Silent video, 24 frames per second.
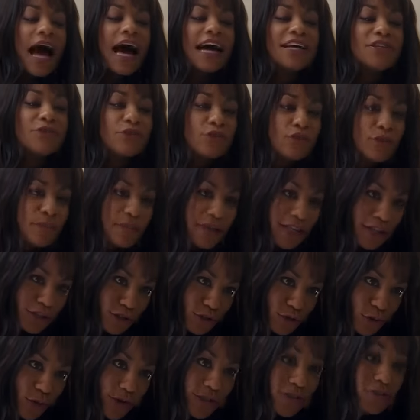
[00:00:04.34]
I told him
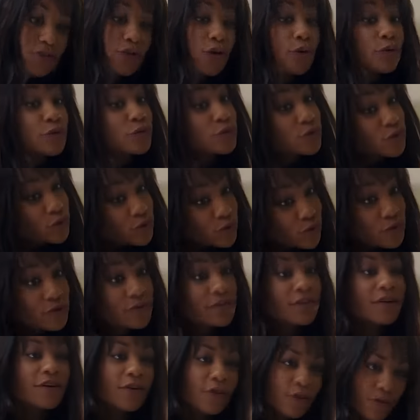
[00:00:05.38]
he had a choice, go to
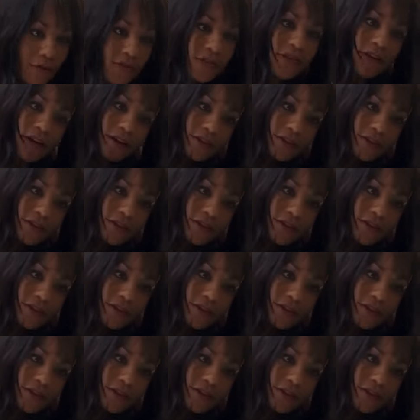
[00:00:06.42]
school or the